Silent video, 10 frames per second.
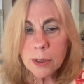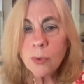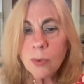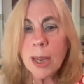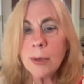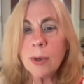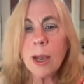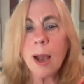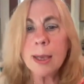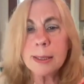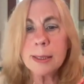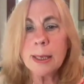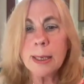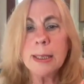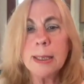So nitric
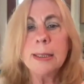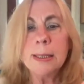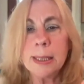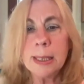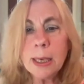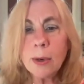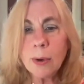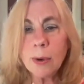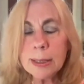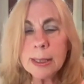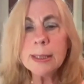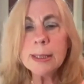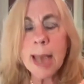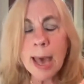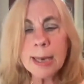oxide
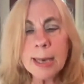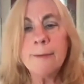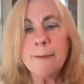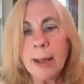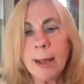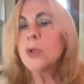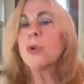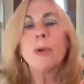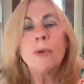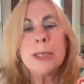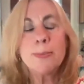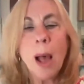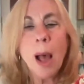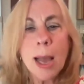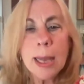decreases that inflammatory
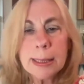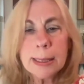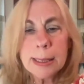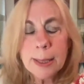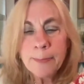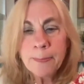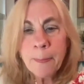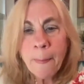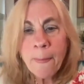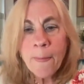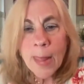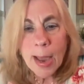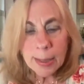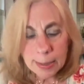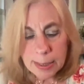response.
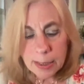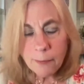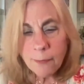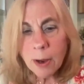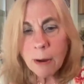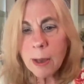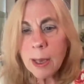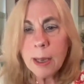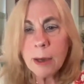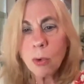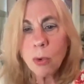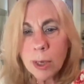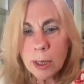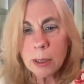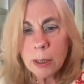And this is very
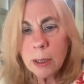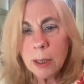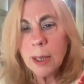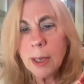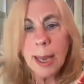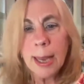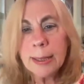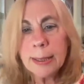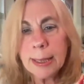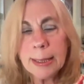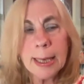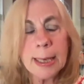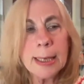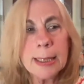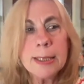critical in
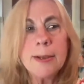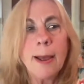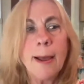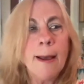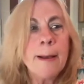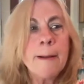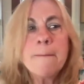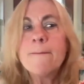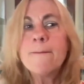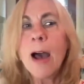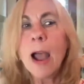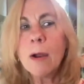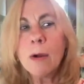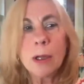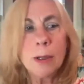today's
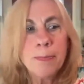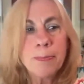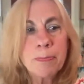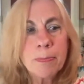viral